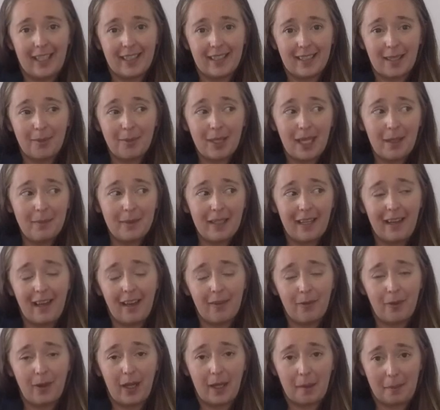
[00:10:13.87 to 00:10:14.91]
because sometimes I
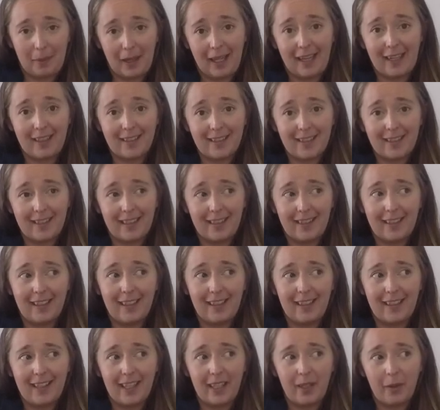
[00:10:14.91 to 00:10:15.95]
have grand plans
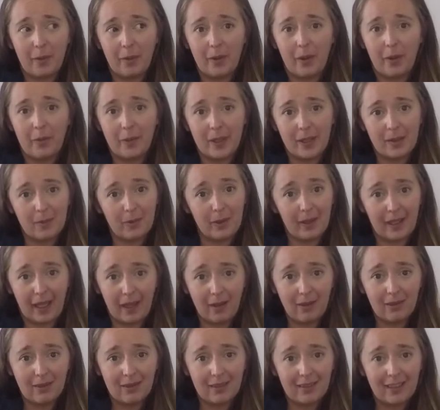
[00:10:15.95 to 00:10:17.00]
and they don't always work
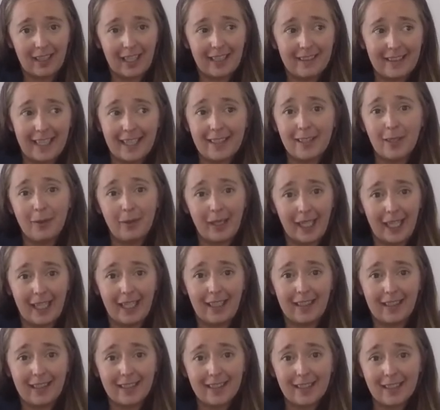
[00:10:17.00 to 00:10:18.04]
out, and that's
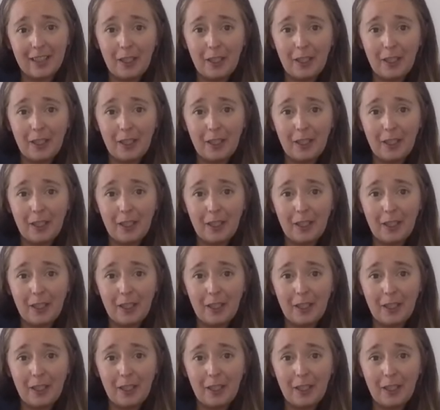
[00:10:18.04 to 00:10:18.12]
okay.